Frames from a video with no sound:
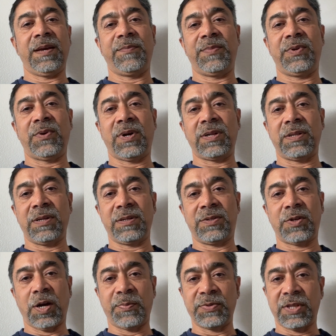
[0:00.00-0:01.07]
not the
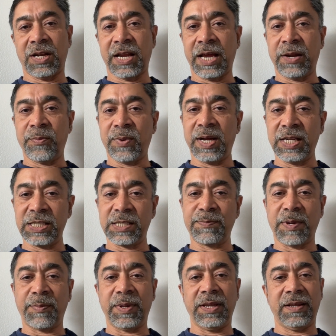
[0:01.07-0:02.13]
top of the line ones,
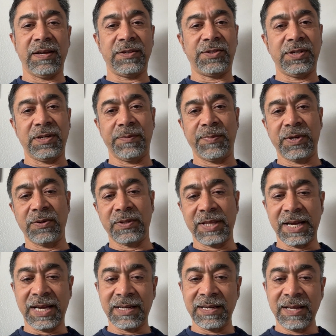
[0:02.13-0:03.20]
maybe a tier below
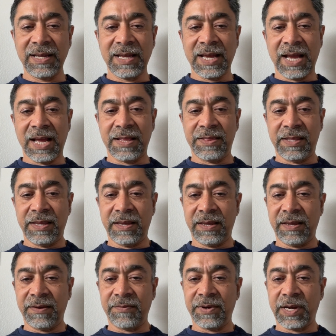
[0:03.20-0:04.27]
that, and
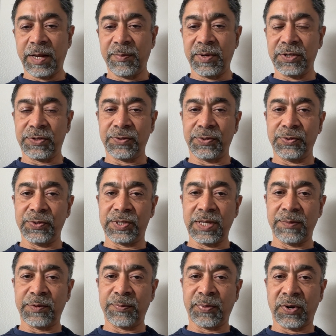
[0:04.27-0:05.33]
they were able to use
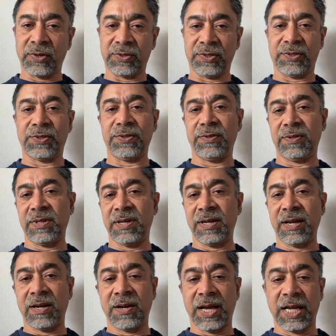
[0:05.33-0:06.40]
them to process their
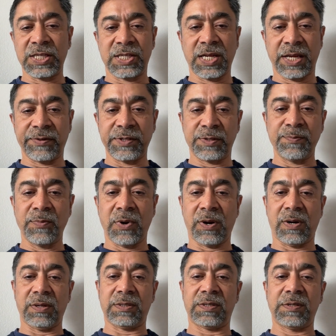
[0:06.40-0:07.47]
large language
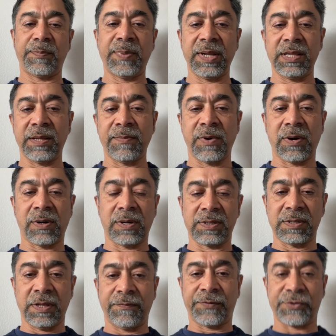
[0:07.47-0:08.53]
models, to build their
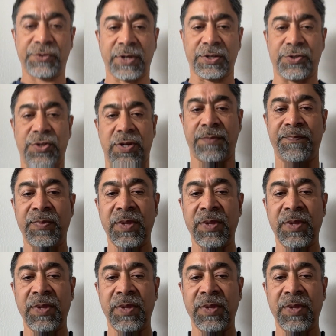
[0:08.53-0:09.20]
models and infrastructure.